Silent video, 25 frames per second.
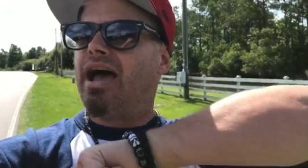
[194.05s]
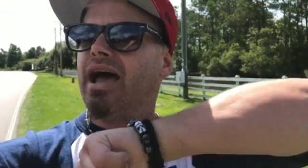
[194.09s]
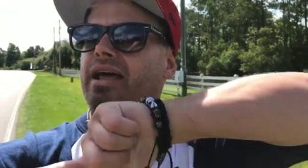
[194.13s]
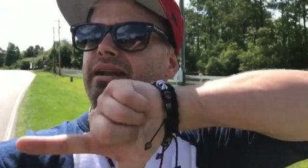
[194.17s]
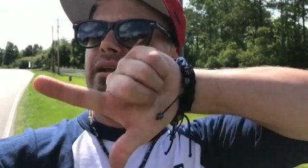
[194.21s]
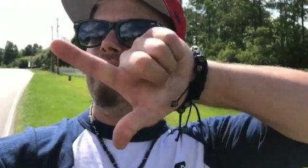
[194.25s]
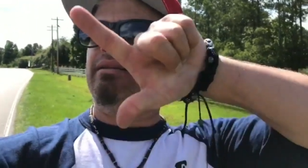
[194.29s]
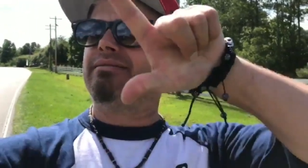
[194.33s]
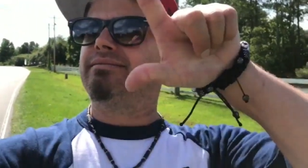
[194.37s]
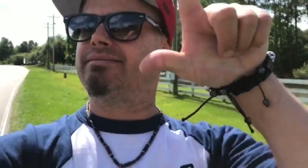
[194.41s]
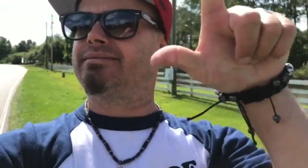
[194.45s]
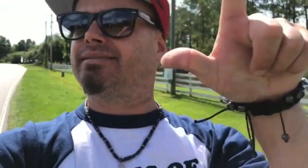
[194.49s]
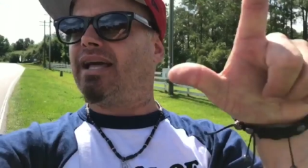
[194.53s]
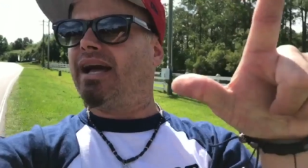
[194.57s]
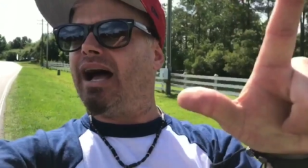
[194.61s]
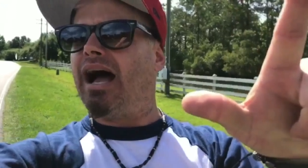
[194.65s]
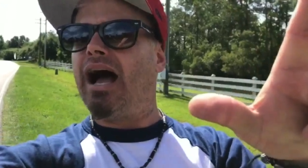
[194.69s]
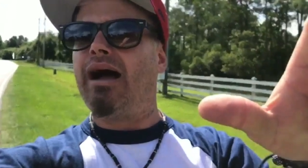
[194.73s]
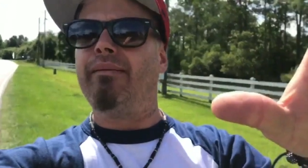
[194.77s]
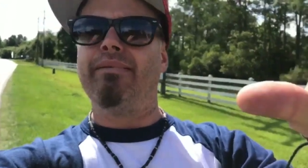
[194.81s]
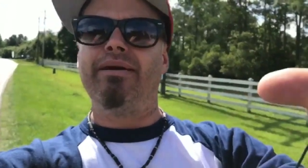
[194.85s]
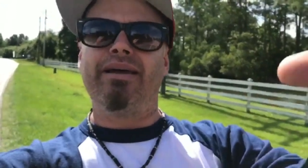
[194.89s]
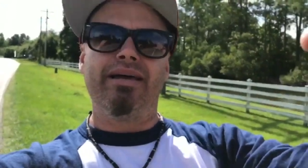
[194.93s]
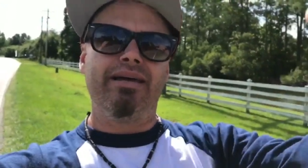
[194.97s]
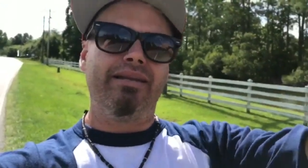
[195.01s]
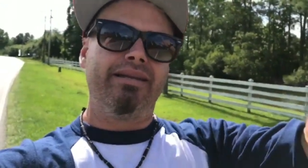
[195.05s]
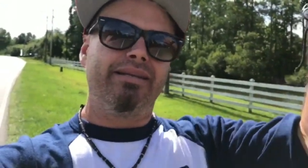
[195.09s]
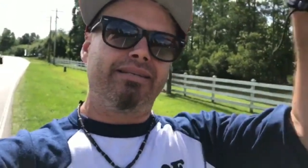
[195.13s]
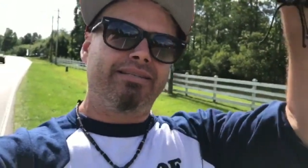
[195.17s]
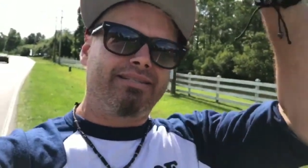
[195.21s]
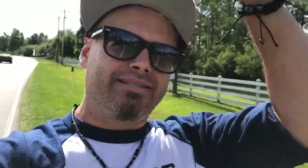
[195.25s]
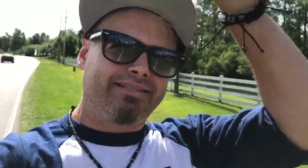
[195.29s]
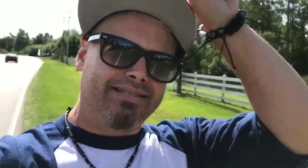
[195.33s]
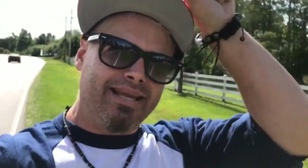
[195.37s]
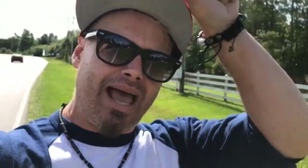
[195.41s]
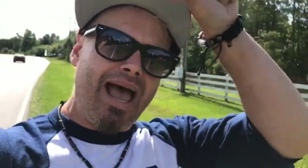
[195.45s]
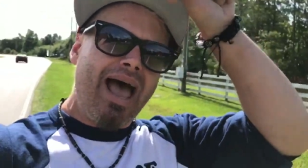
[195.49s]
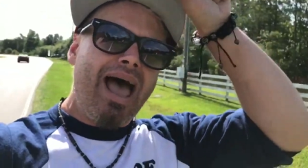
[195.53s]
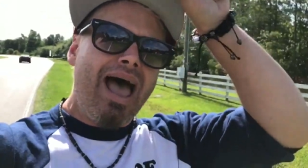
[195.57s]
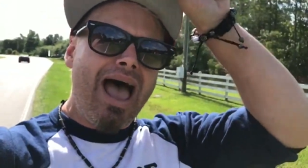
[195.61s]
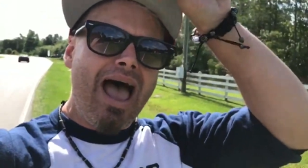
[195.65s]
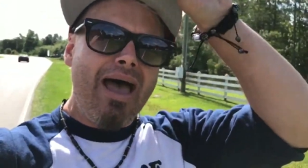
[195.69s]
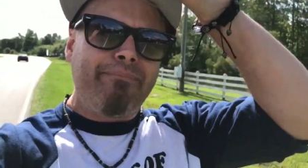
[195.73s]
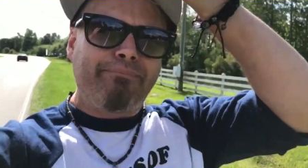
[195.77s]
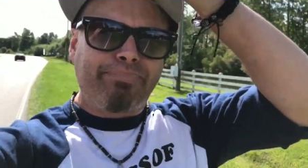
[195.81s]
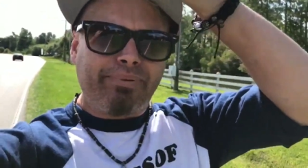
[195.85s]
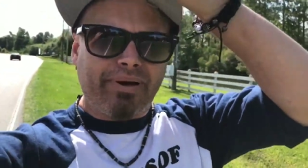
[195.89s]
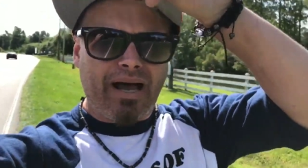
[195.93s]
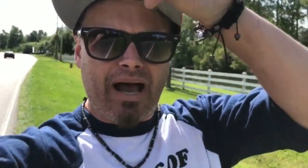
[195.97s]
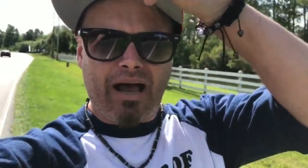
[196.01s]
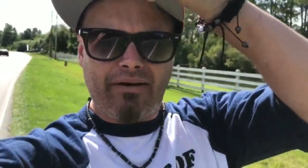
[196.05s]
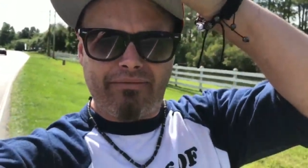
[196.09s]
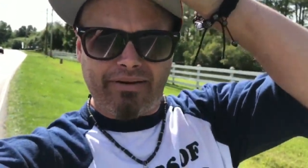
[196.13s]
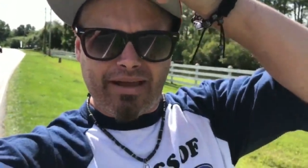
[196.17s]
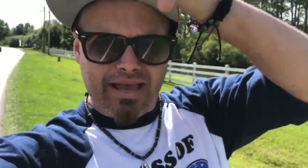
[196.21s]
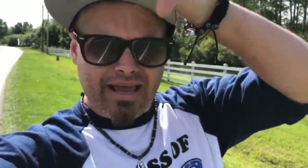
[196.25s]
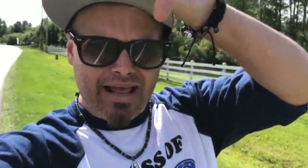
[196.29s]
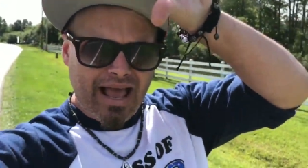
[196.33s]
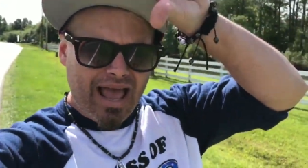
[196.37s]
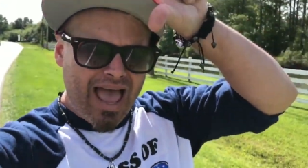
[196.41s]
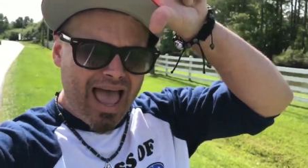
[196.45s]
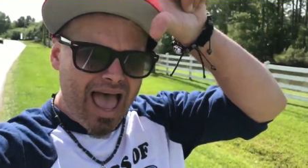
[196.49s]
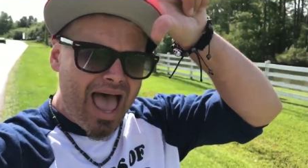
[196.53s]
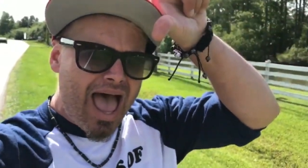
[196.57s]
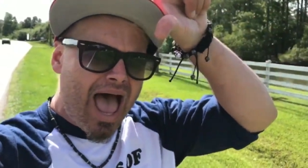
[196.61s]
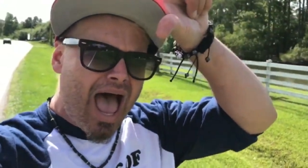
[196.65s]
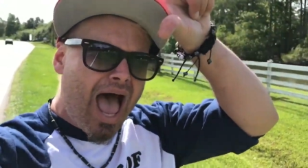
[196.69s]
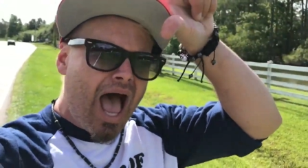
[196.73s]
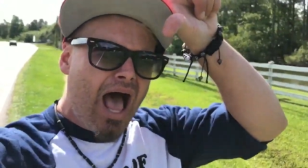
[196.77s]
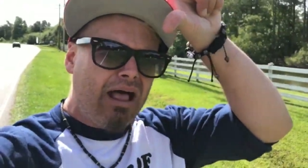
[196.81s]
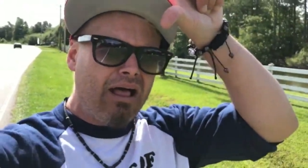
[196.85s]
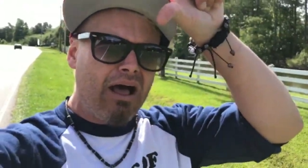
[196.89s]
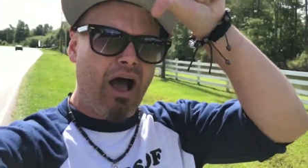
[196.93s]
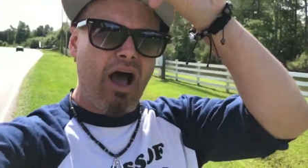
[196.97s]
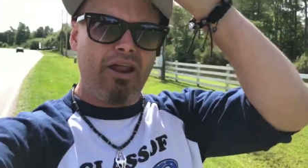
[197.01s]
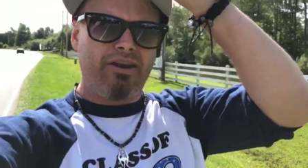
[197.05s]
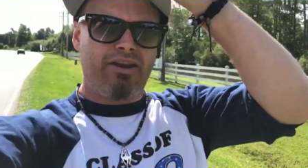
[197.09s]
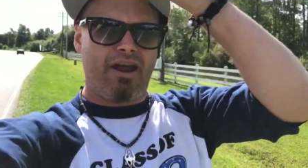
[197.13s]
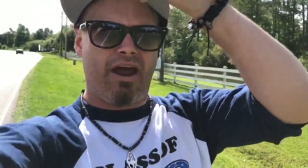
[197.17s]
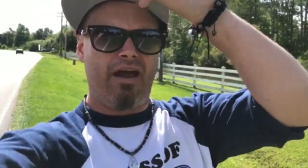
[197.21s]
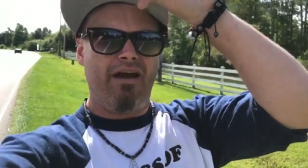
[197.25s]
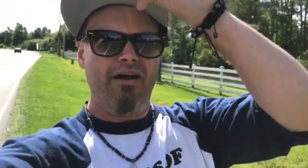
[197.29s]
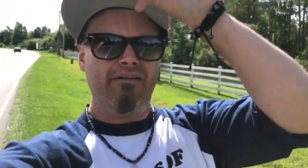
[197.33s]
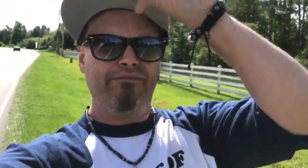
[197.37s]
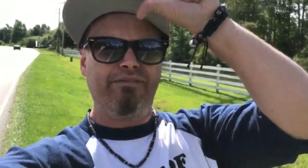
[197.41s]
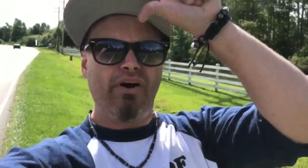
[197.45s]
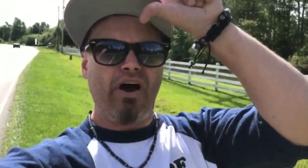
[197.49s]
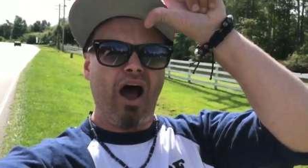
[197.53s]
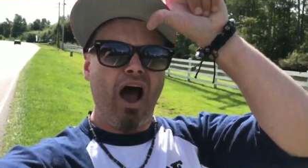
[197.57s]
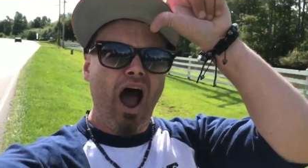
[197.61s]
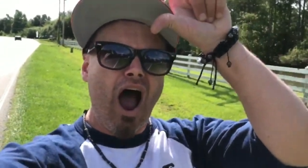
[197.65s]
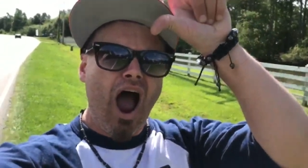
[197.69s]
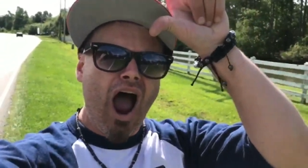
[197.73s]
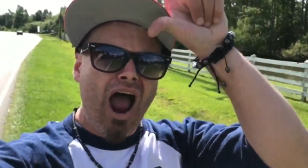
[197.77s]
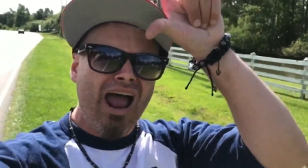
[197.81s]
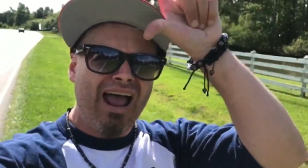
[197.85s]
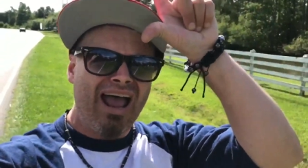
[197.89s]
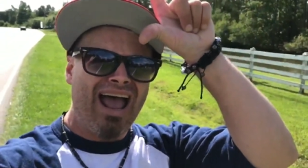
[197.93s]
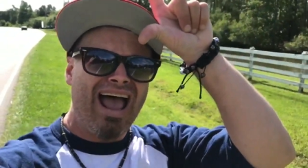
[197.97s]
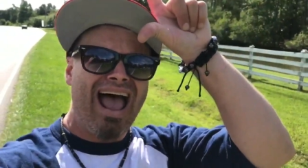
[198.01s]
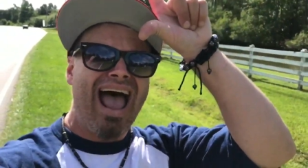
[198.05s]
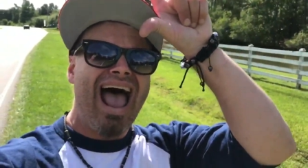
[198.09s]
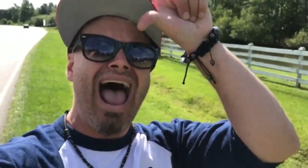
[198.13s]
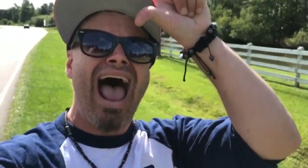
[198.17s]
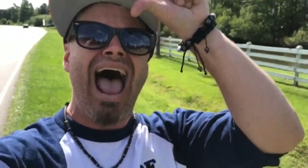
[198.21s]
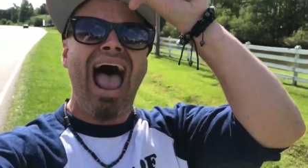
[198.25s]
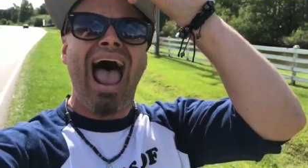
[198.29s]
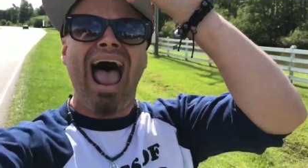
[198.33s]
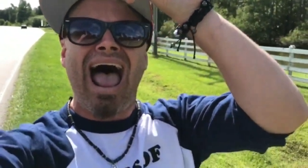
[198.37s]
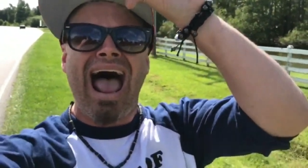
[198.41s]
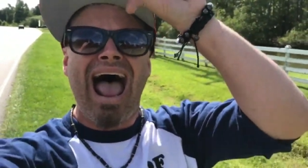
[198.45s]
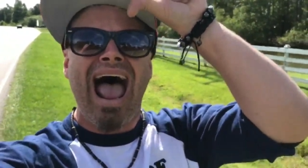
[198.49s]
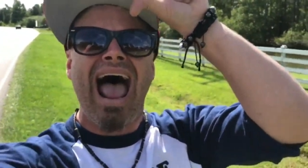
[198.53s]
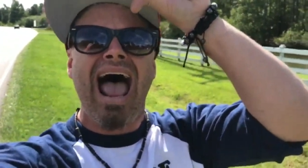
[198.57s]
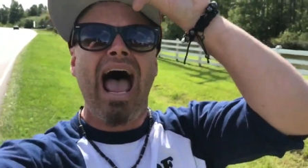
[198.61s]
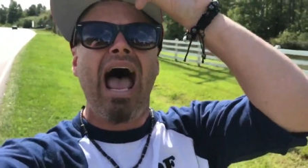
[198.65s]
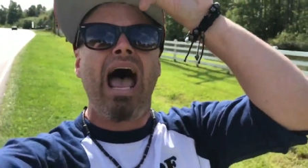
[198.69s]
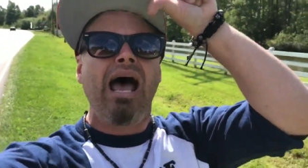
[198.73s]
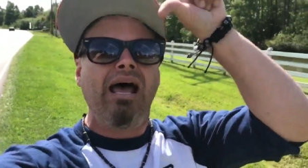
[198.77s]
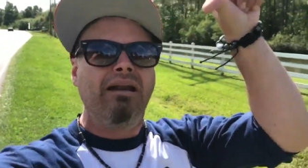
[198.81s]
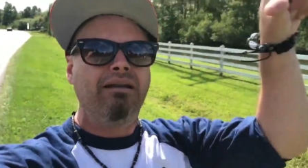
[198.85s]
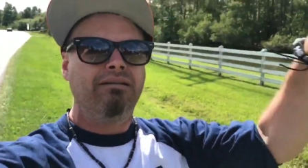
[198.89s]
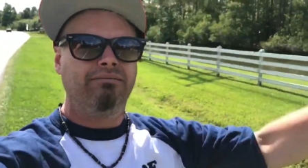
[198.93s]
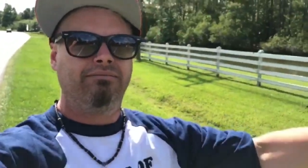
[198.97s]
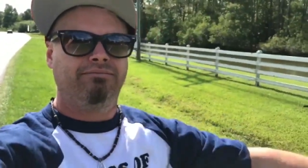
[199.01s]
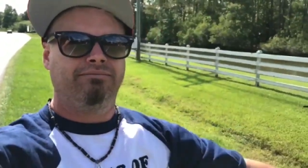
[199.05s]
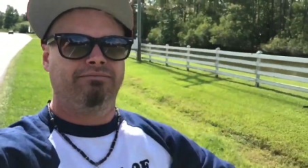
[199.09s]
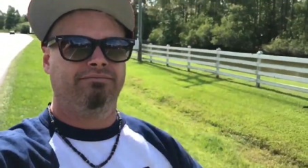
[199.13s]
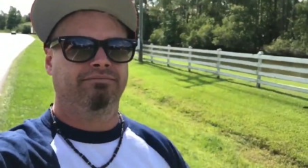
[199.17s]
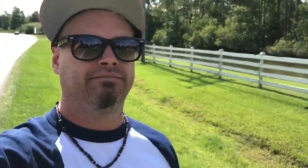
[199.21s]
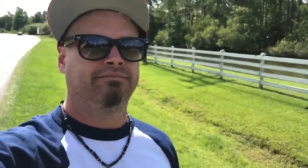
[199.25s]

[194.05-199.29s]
and their thumb in the shape of an on their forehead.